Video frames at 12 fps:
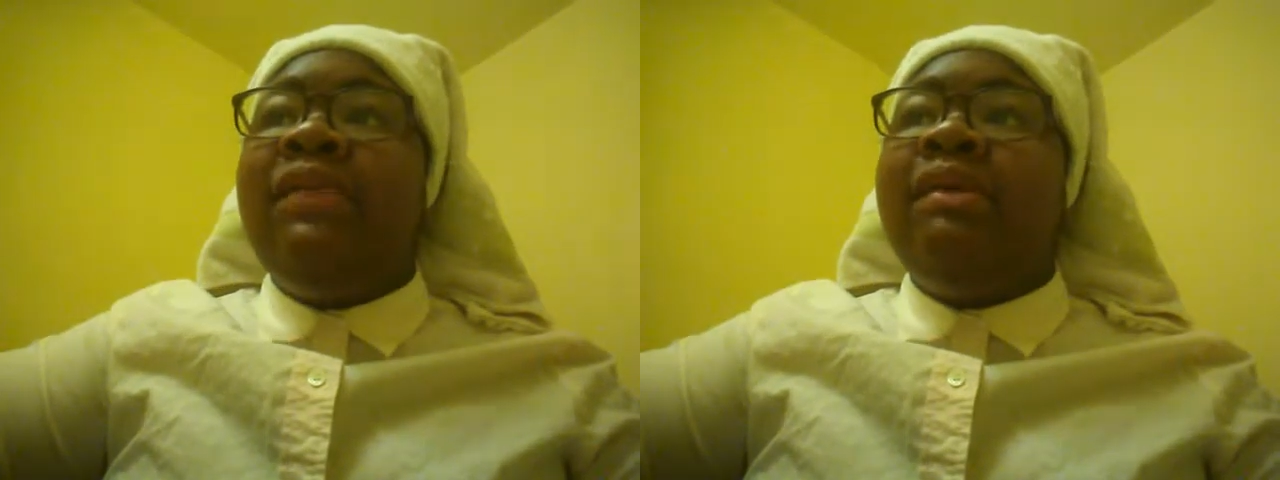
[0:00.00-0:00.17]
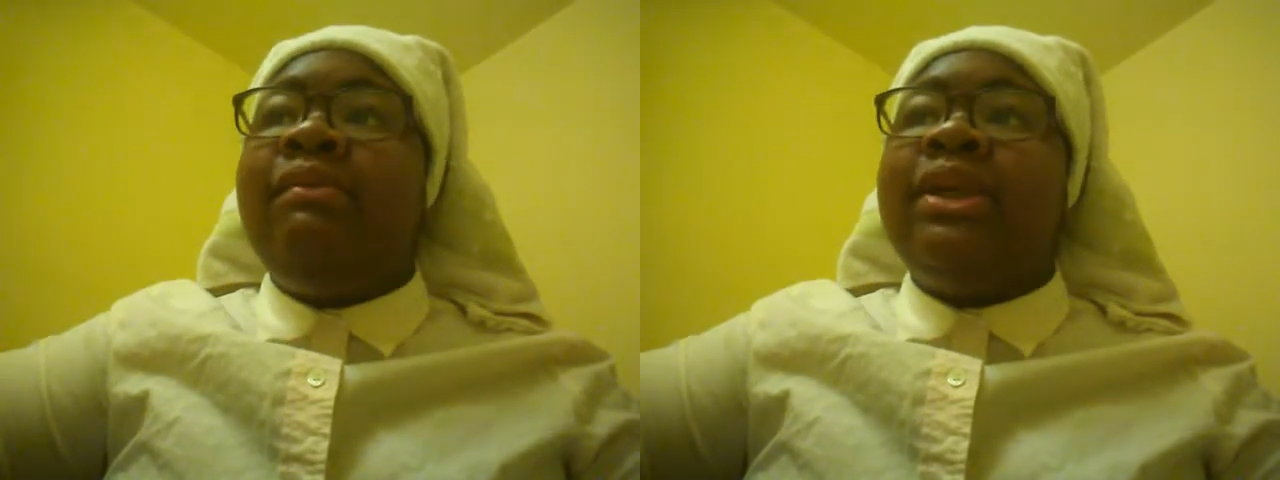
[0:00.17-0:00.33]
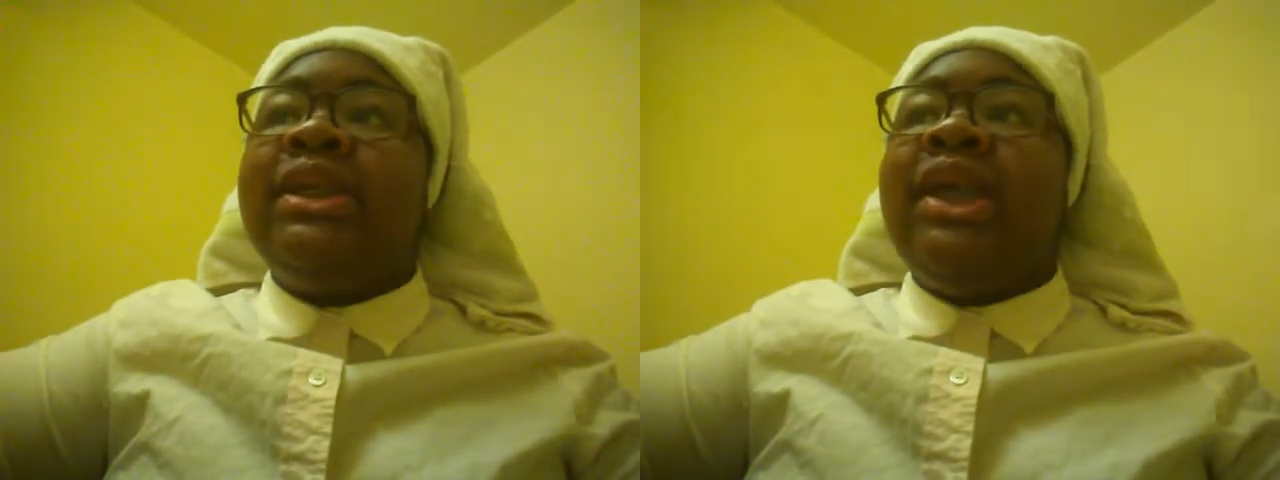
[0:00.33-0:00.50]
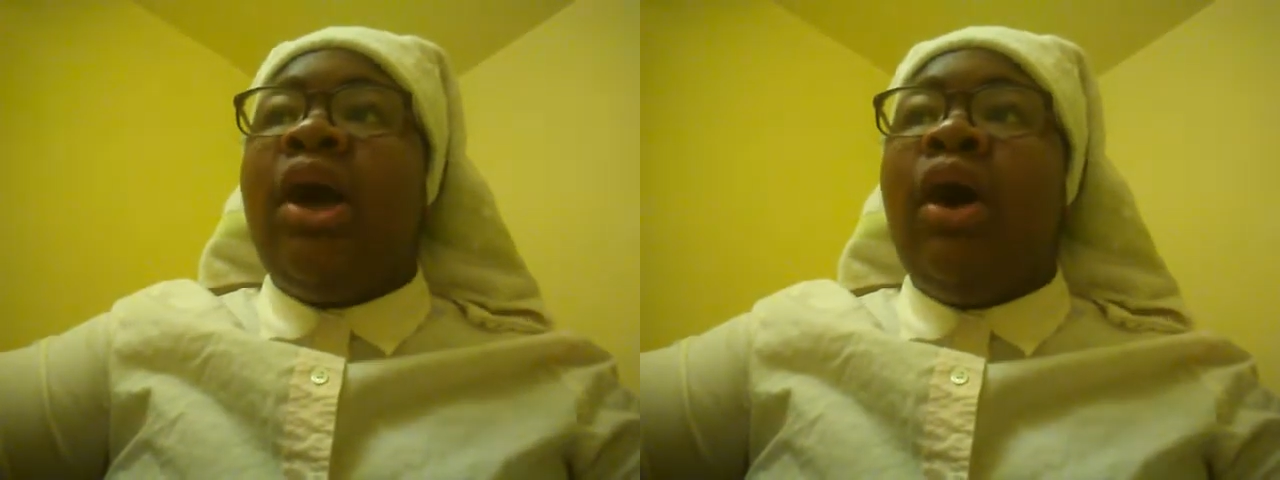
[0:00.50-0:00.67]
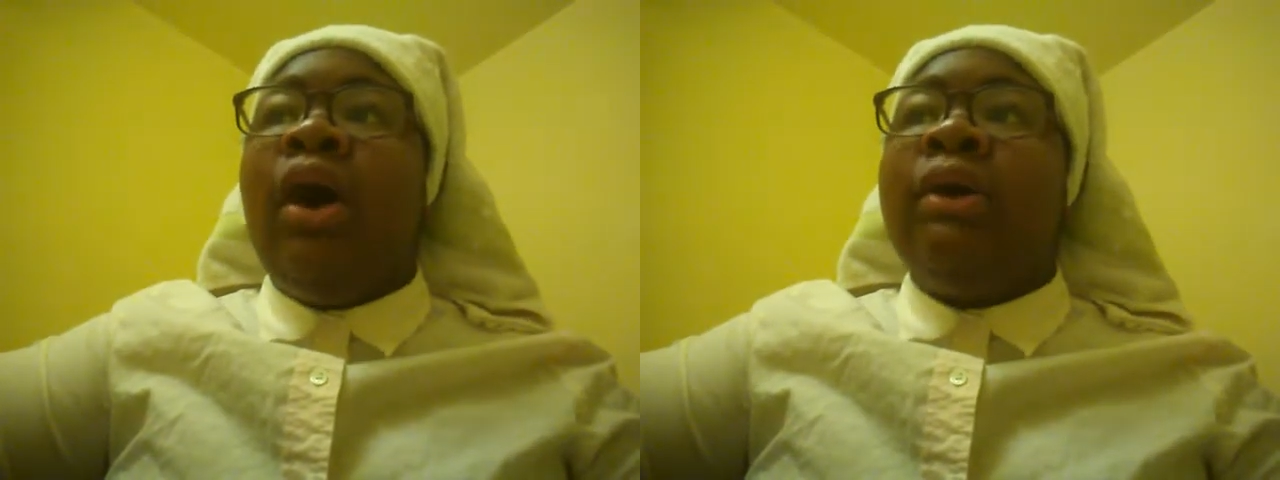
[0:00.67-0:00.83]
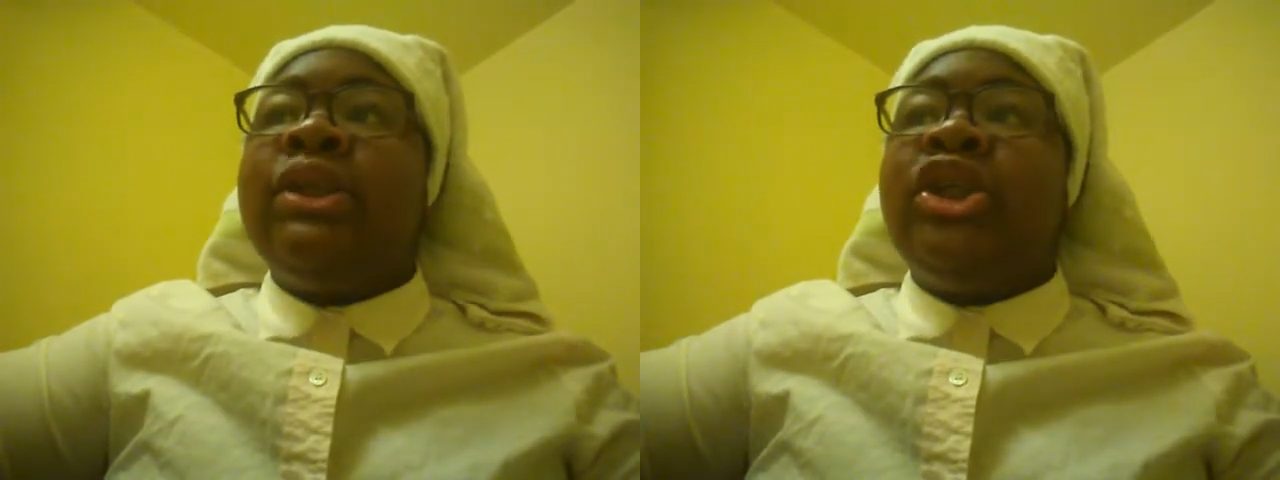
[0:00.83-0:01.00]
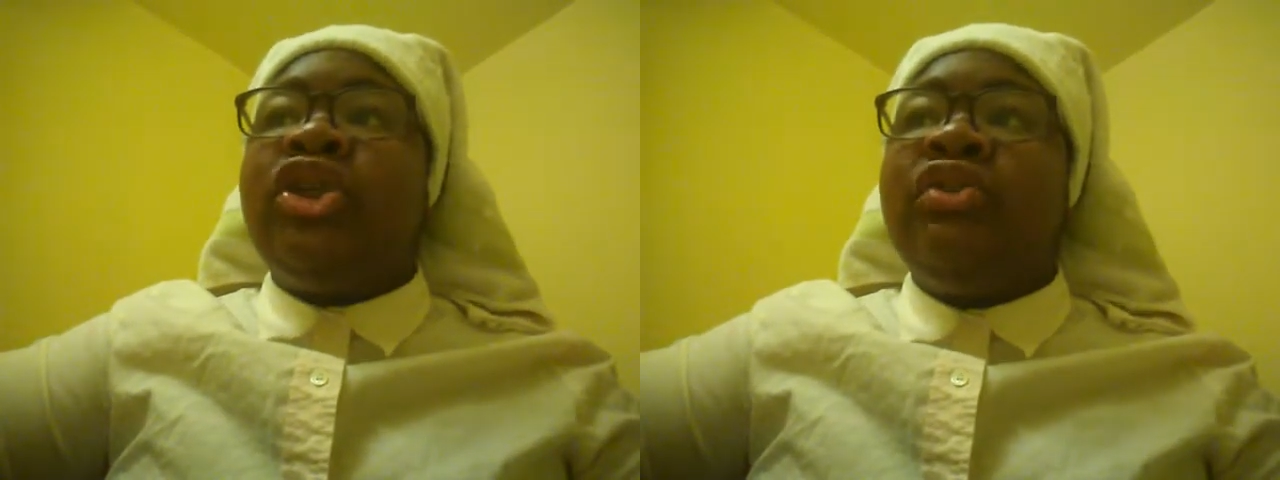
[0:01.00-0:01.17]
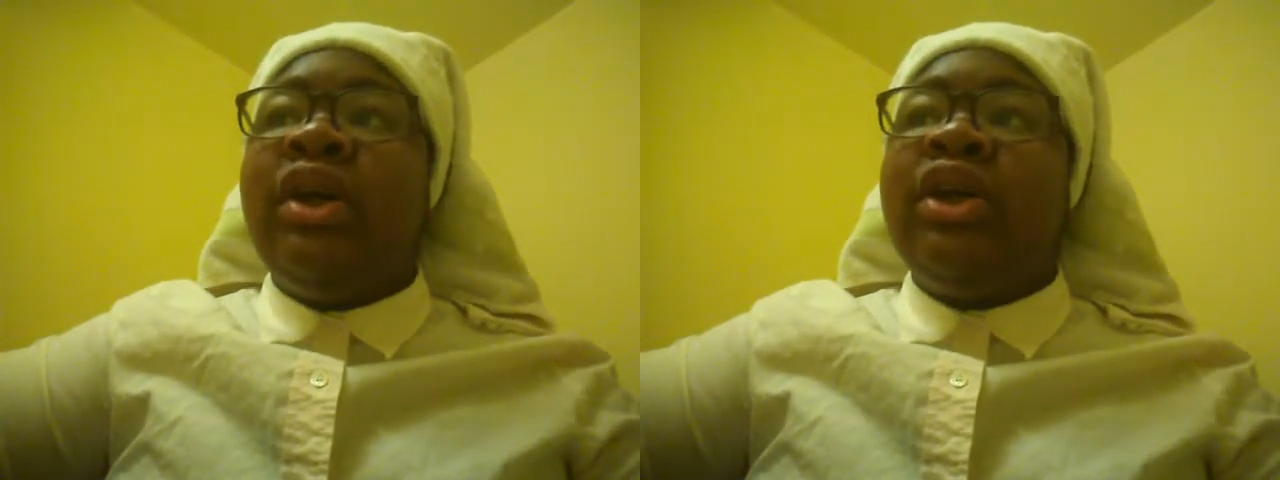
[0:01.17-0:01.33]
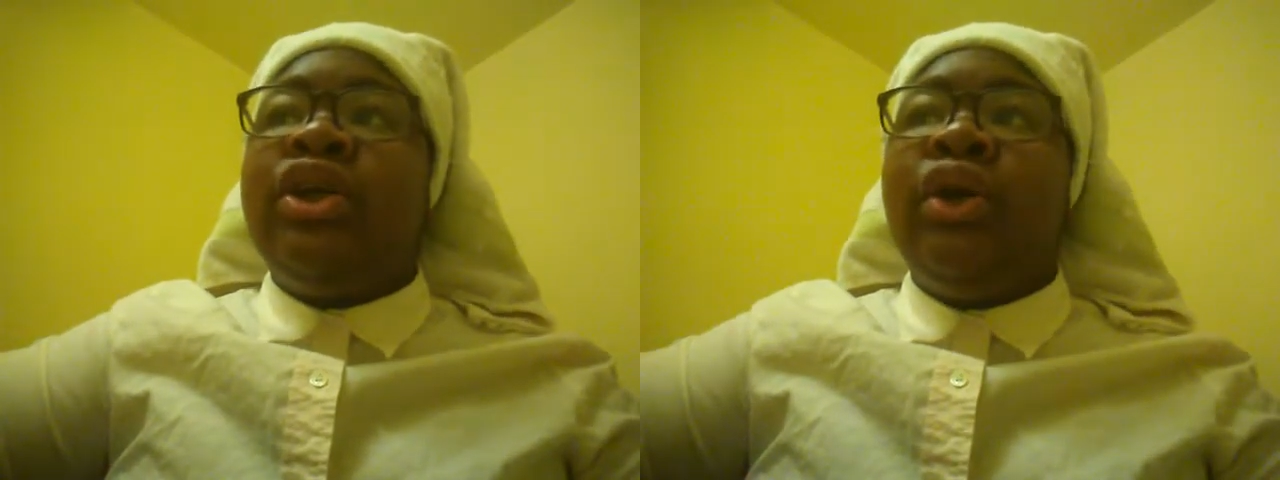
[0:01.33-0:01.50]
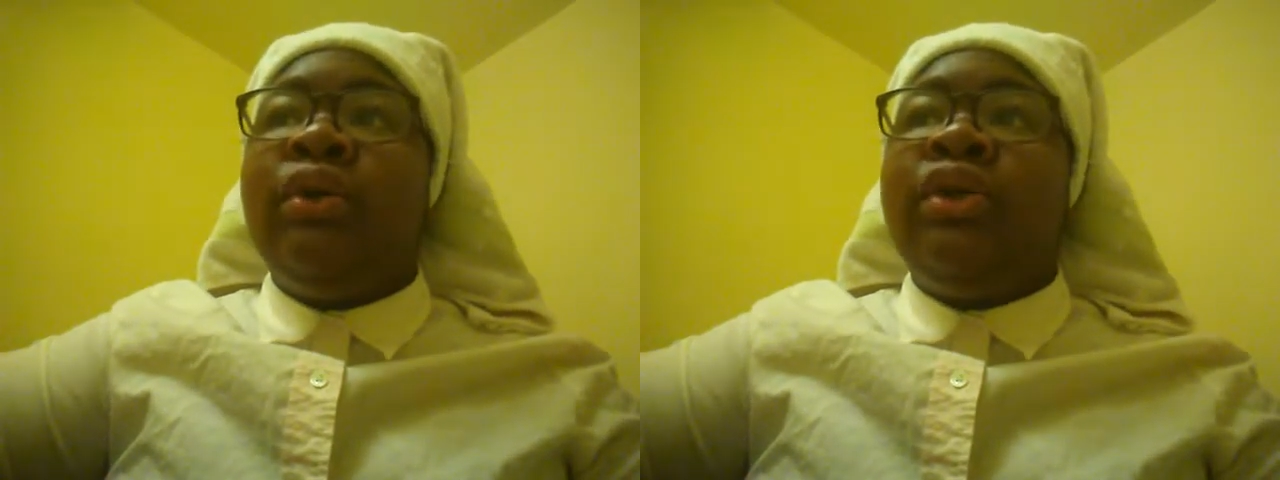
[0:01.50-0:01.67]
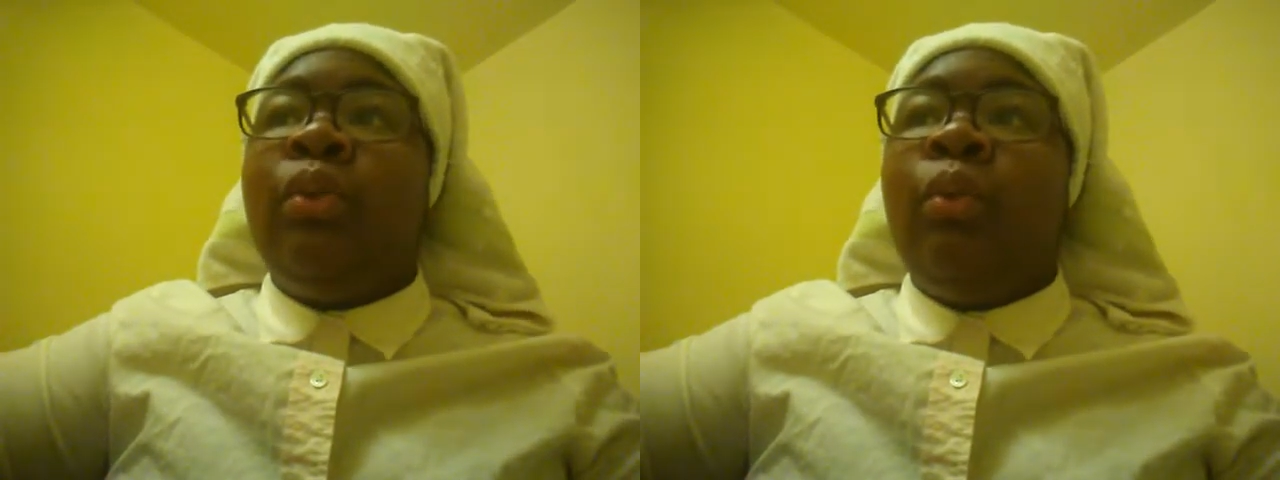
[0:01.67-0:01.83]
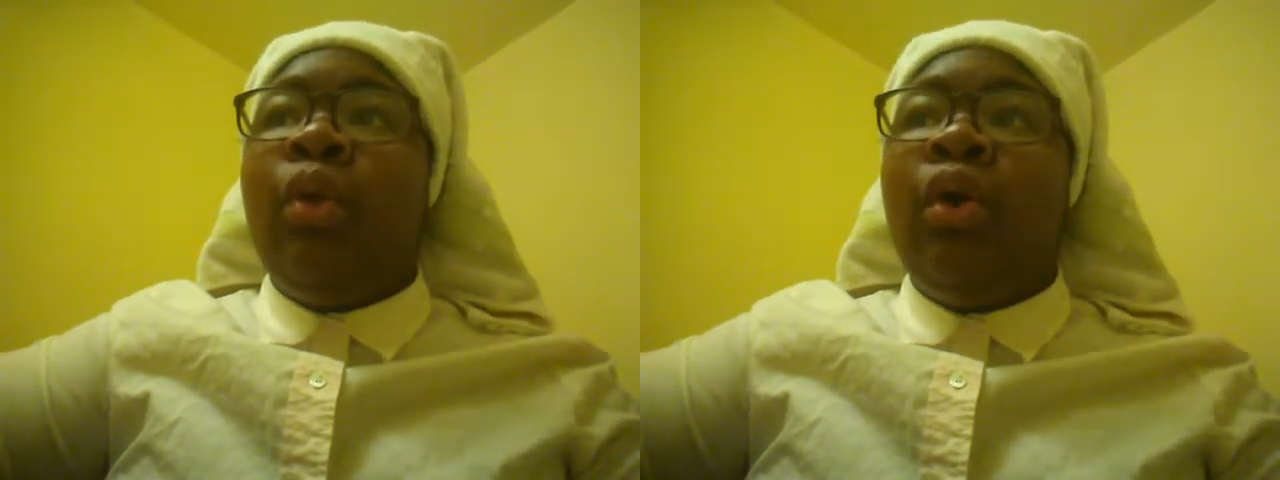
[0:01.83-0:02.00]
fevers that often struck
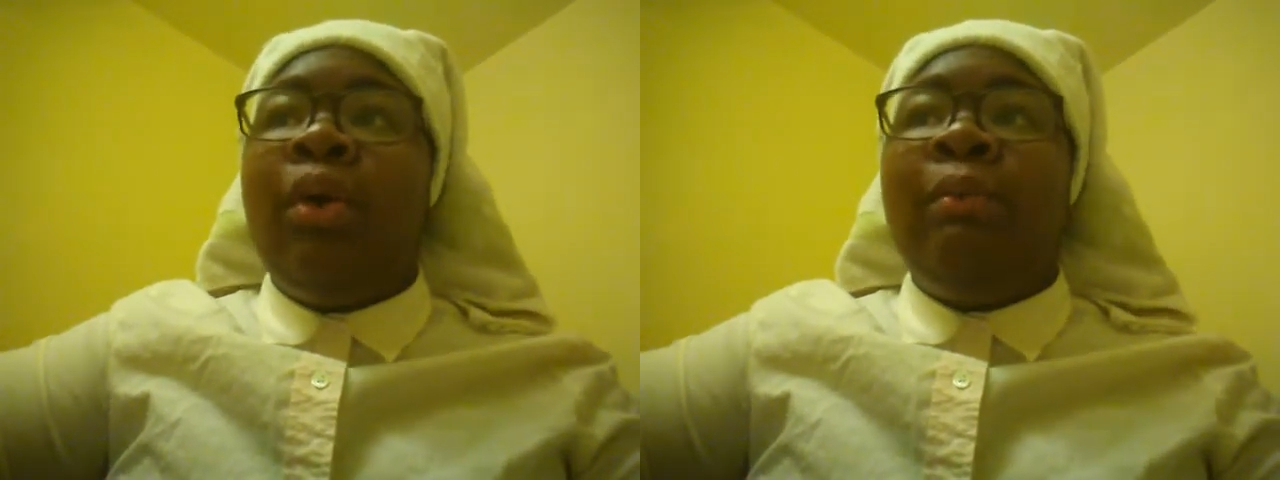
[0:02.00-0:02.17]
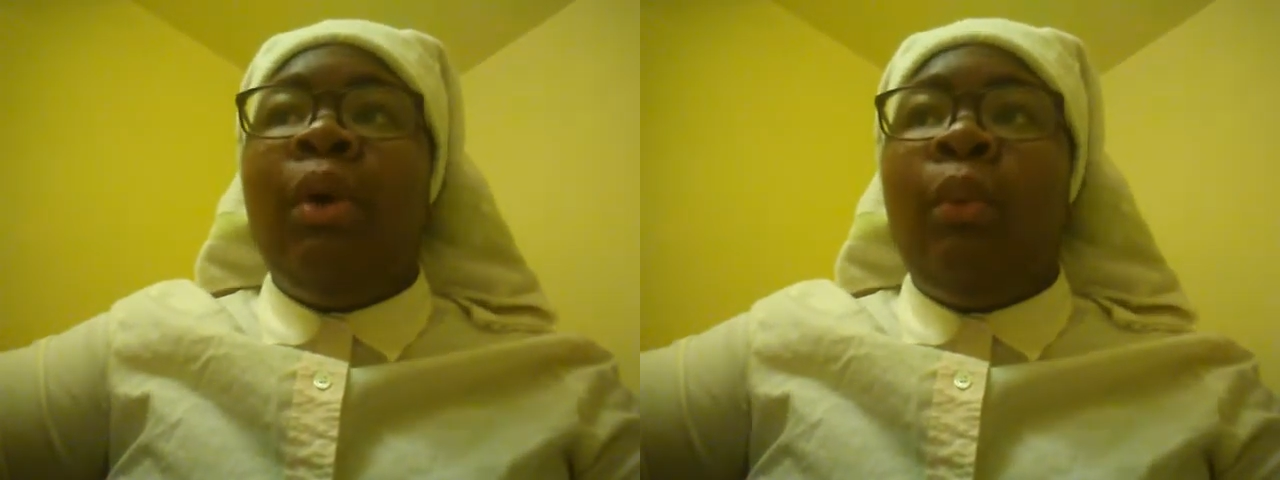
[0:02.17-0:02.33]
during the warm